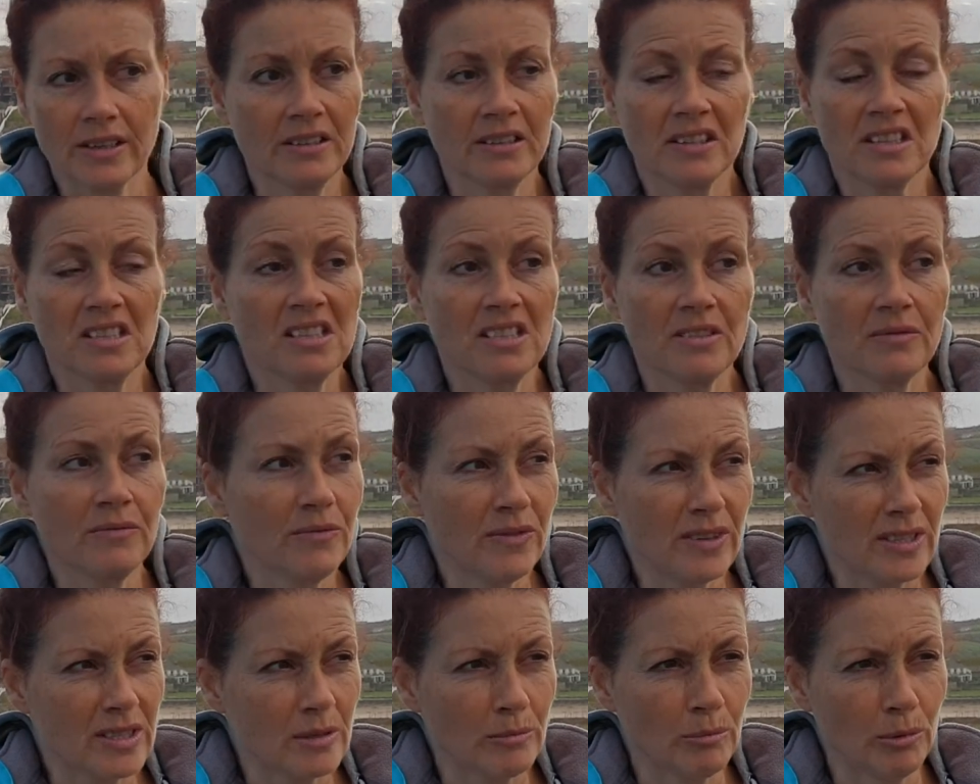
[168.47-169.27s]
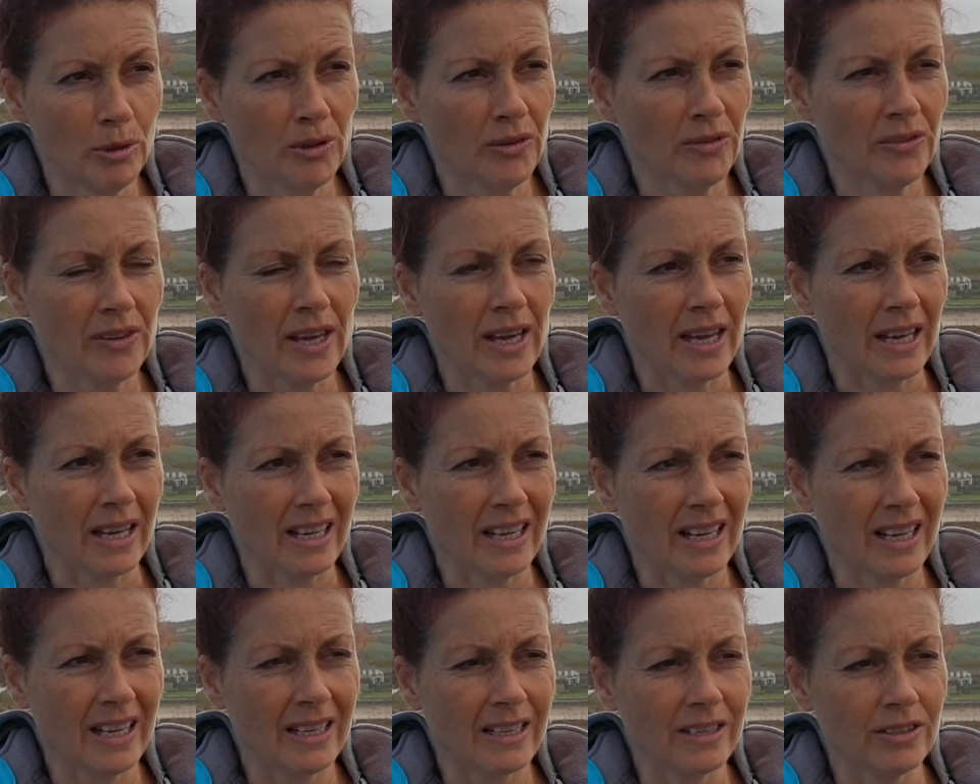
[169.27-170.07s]
this invisible thing,
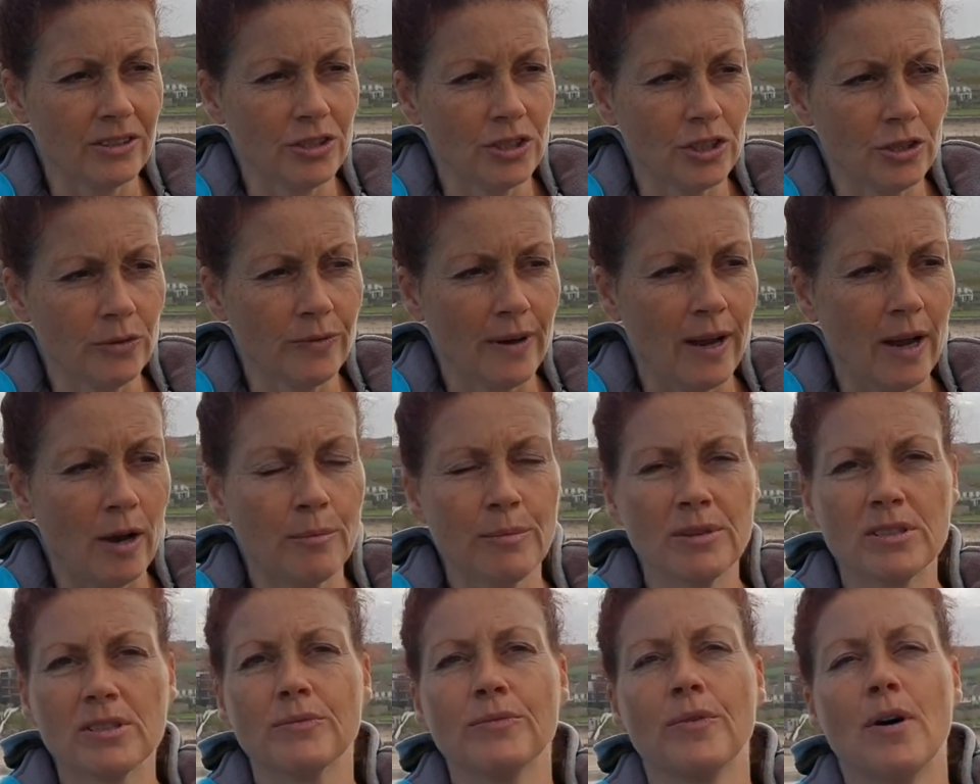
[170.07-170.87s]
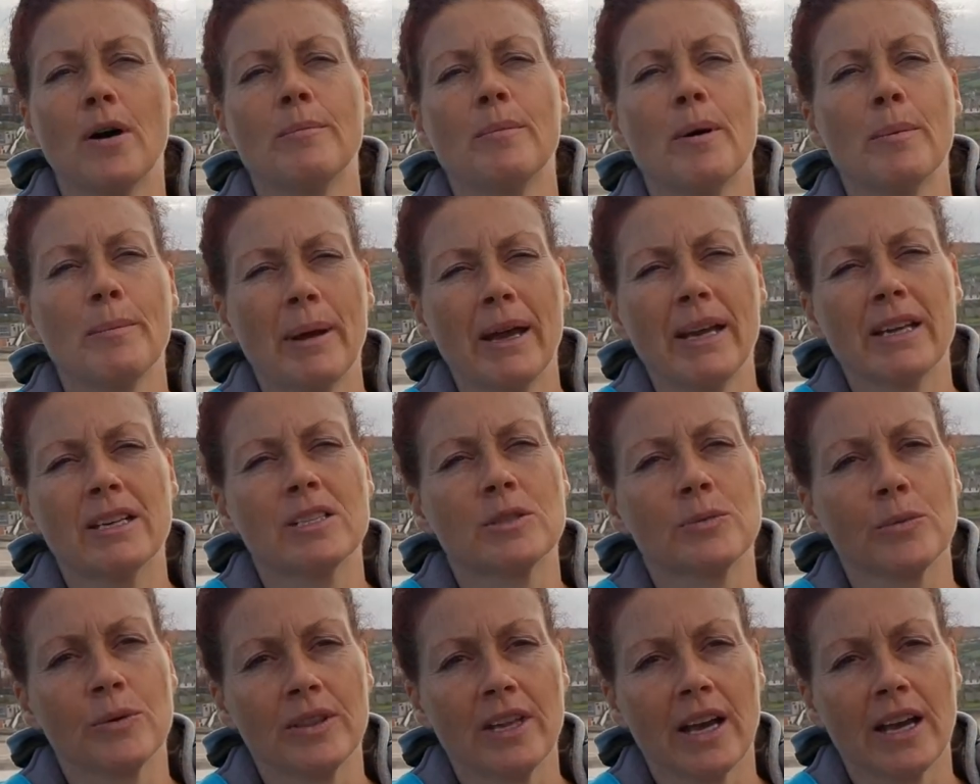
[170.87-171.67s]
and you've helped me to find my
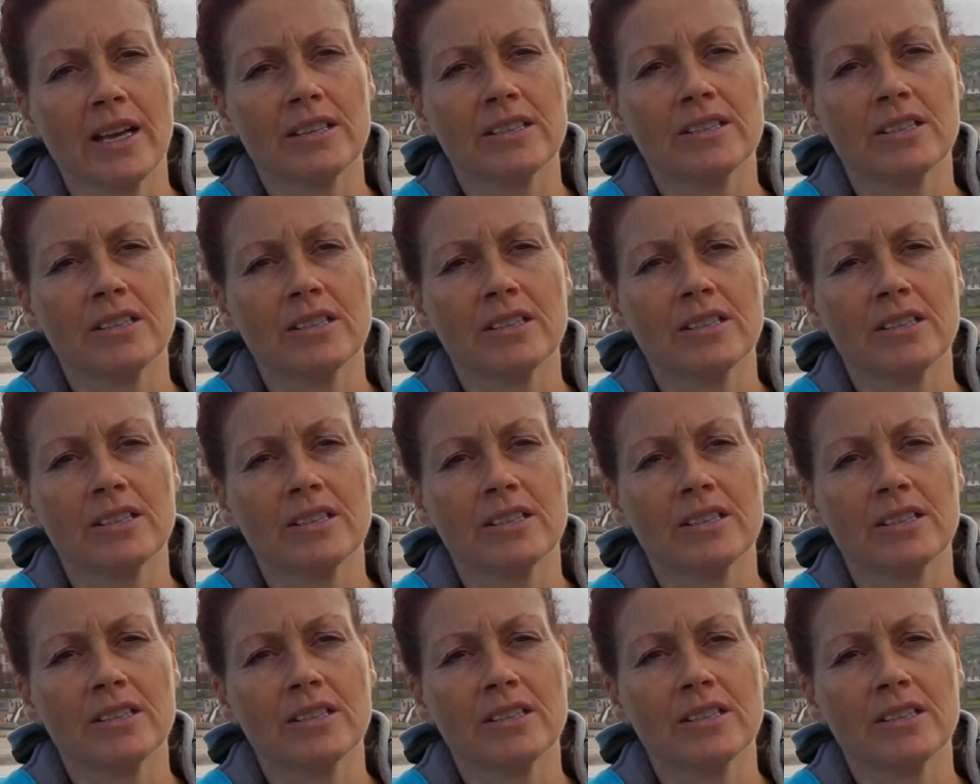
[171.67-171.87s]
pace with that.